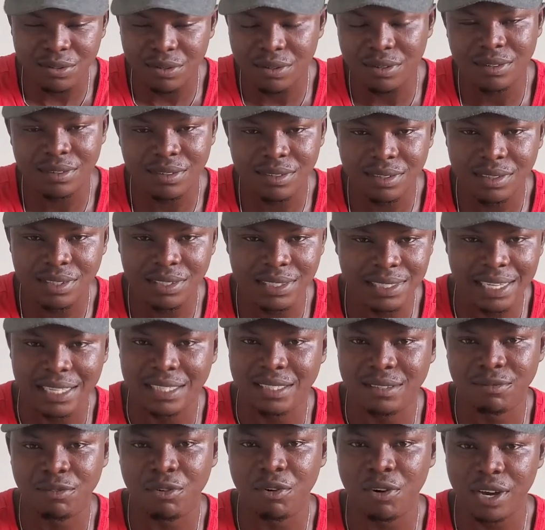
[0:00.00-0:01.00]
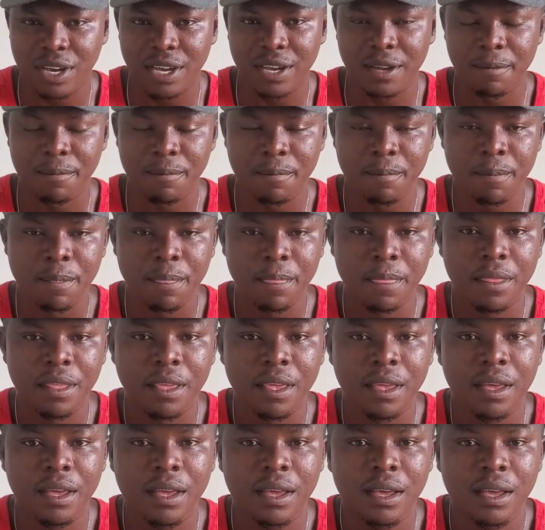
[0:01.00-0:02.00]
not yet for her.
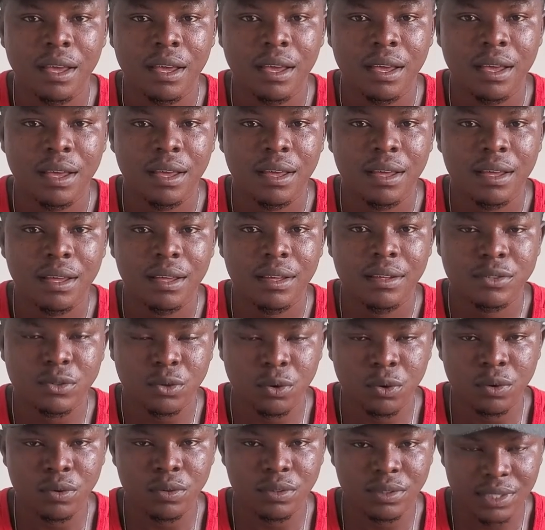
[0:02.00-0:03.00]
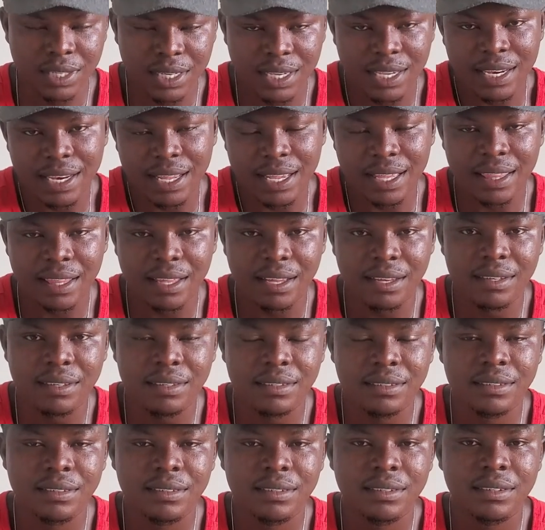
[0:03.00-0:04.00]
So take it like that.
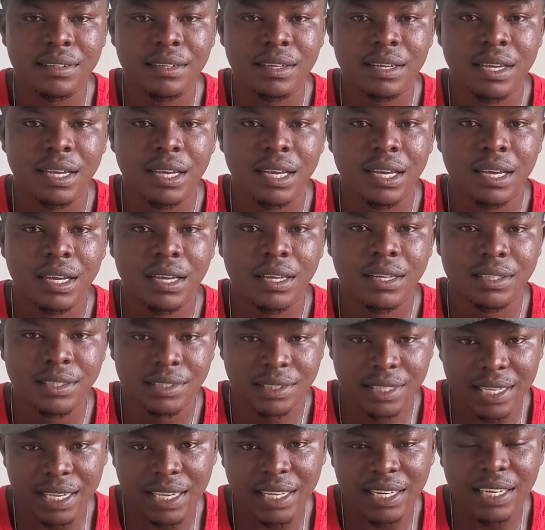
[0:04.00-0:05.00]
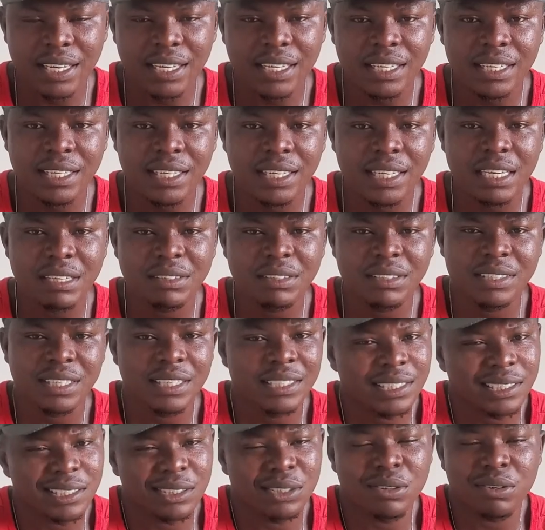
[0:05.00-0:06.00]
Secondly, if she
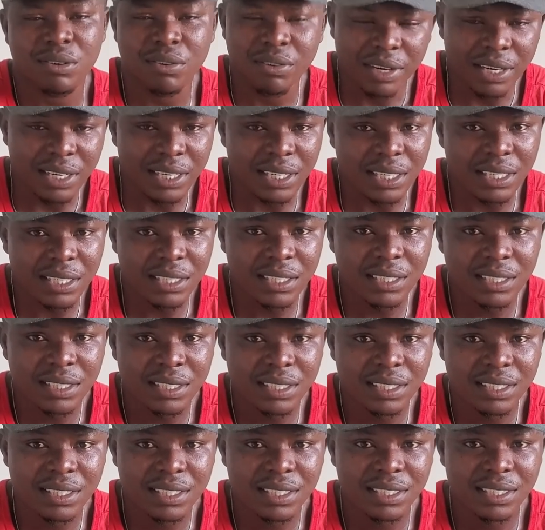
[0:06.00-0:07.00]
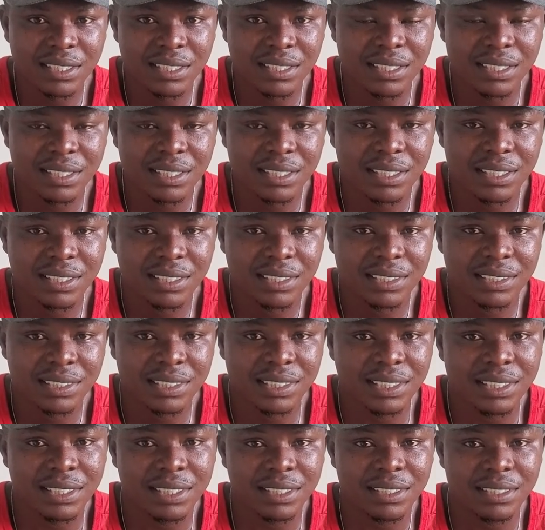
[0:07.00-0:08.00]
says she's not ready,
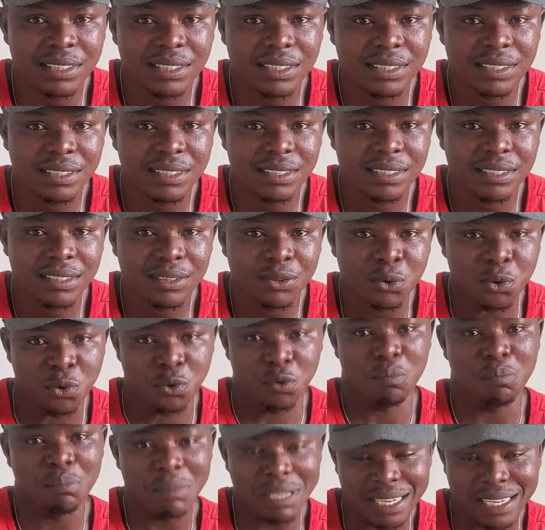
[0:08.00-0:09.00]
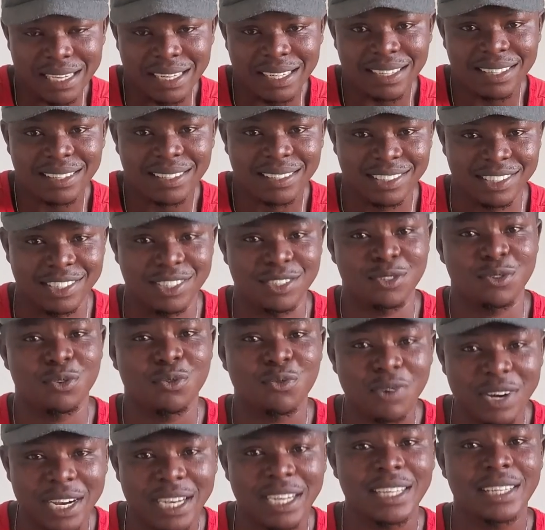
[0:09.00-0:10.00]
she could mean she's not
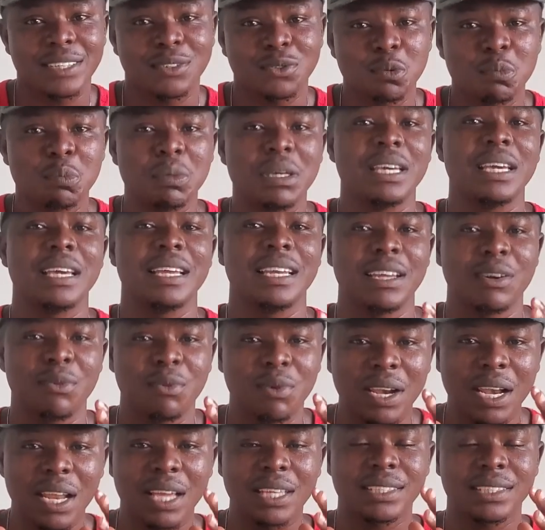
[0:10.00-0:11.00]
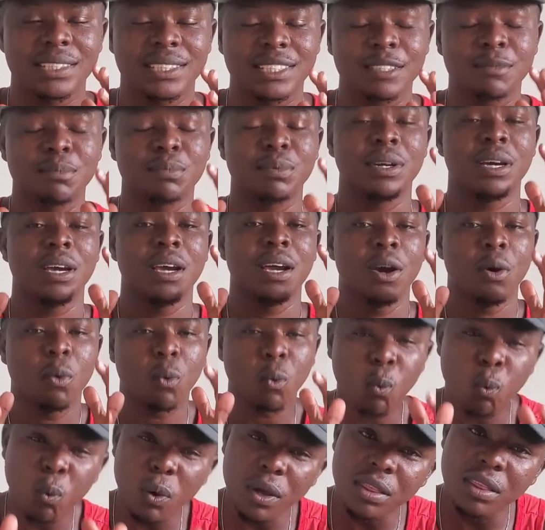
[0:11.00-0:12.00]
ready to be in a relationship
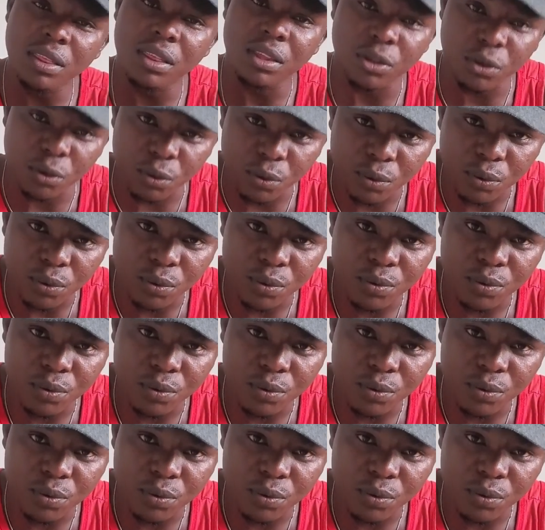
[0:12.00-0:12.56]
with you,